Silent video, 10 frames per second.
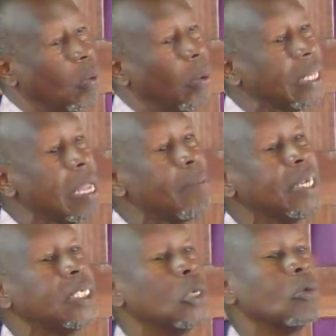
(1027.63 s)

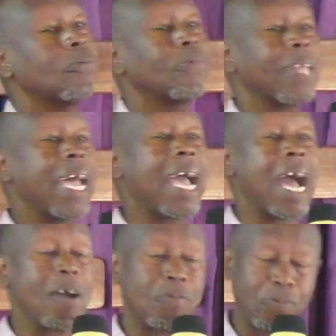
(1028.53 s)
whenever she would fry
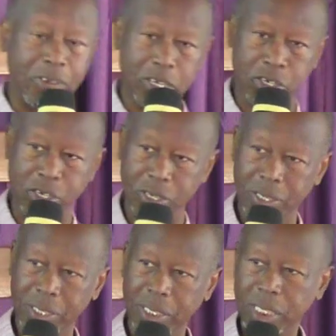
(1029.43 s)
her fish,
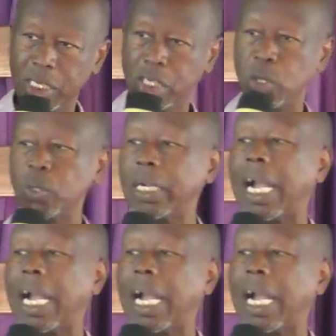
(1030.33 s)
she would